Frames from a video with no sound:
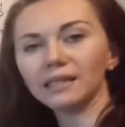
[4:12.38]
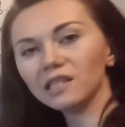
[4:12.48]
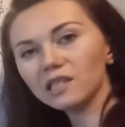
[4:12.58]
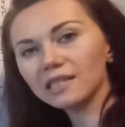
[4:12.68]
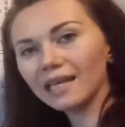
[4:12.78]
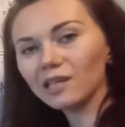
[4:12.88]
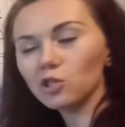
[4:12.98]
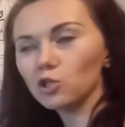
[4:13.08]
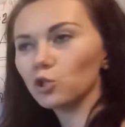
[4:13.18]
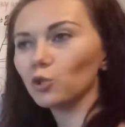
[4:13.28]
this
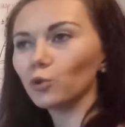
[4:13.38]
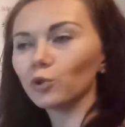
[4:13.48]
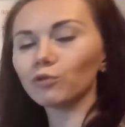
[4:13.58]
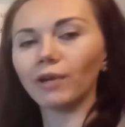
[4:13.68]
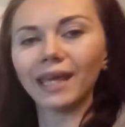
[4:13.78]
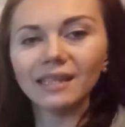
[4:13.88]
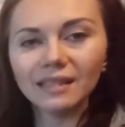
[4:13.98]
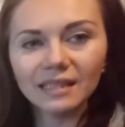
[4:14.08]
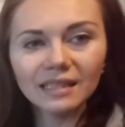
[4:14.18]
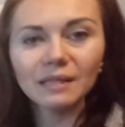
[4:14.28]
stage to create
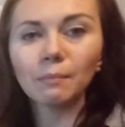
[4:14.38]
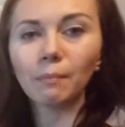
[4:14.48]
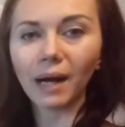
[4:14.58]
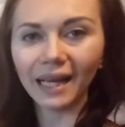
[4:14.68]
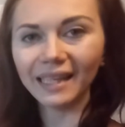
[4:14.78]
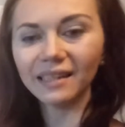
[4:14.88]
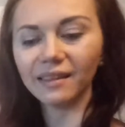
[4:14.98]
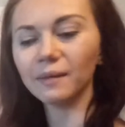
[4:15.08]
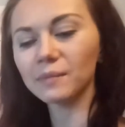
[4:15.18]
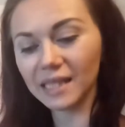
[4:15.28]
it by
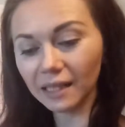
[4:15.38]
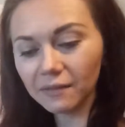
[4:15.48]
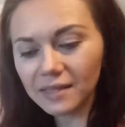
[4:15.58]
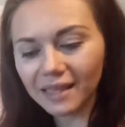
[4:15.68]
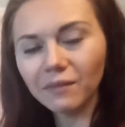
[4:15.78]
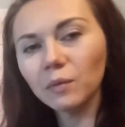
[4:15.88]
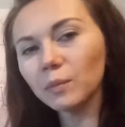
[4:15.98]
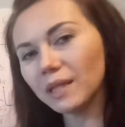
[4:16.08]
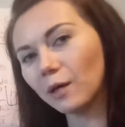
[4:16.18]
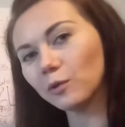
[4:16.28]
themselves, even
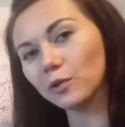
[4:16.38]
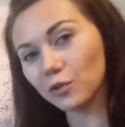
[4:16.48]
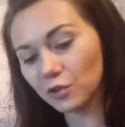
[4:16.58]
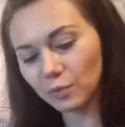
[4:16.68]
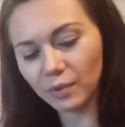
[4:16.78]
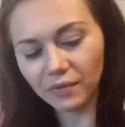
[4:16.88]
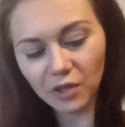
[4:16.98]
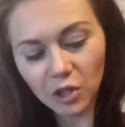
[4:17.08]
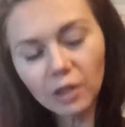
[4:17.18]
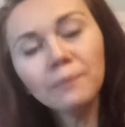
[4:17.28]
without your
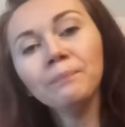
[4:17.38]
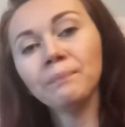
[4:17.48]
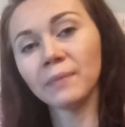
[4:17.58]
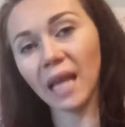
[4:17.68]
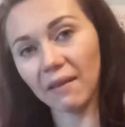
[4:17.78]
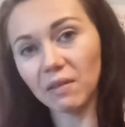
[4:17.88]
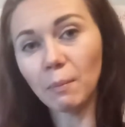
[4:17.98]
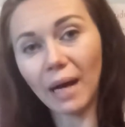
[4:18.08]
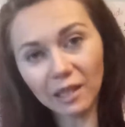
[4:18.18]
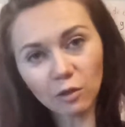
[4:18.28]
supervision. Having
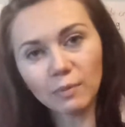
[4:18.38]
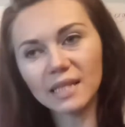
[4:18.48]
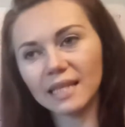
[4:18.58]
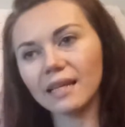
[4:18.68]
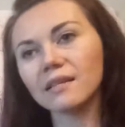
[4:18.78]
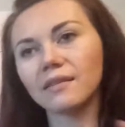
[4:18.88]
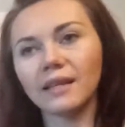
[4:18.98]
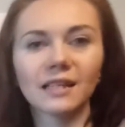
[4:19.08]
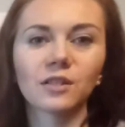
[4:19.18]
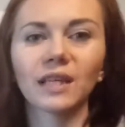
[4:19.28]
minor mistakes,
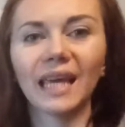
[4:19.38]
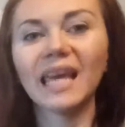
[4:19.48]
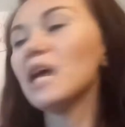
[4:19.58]
that's okay.